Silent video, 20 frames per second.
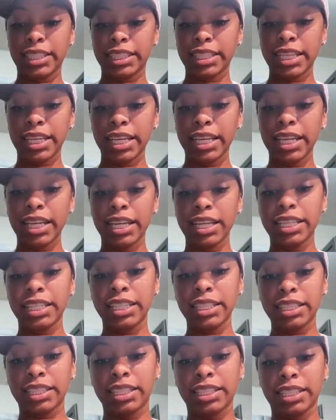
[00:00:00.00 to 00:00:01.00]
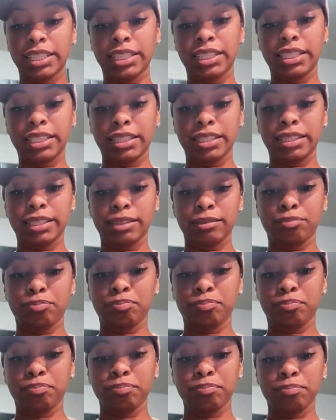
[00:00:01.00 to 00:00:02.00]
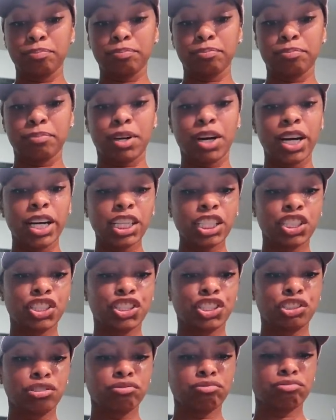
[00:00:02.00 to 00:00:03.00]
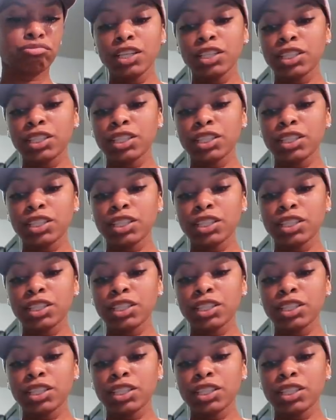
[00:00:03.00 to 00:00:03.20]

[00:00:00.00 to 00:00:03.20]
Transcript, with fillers: since March?